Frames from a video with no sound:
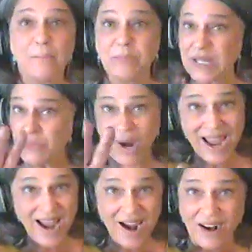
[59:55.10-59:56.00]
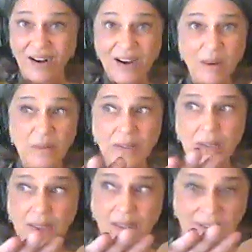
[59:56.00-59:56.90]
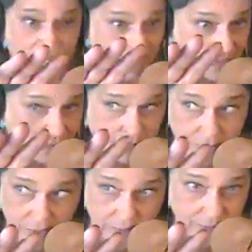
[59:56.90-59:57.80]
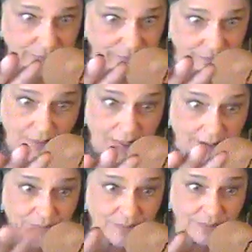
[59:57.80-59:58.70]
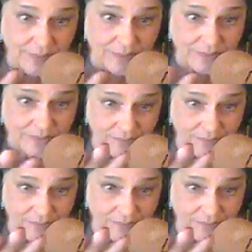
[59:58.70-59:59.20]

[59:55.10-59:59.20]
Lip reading: Beware! It's like the birds. I'm serious.